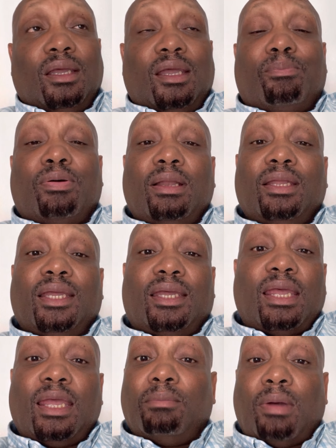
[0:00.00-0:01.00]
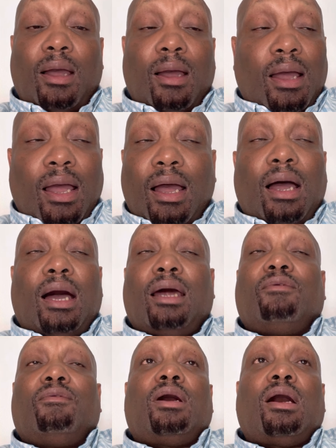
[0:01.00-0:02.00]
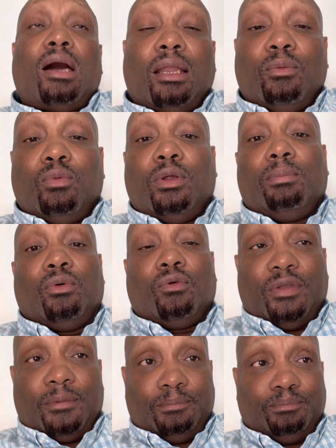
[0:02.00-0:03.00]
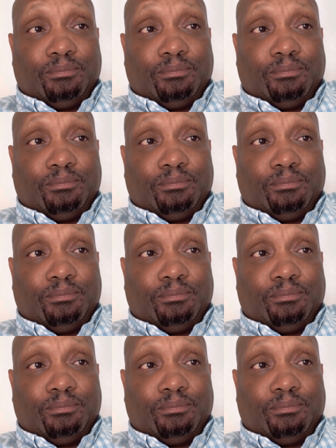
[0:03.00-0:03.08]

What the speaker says: It probably came out of a Hollywood movie,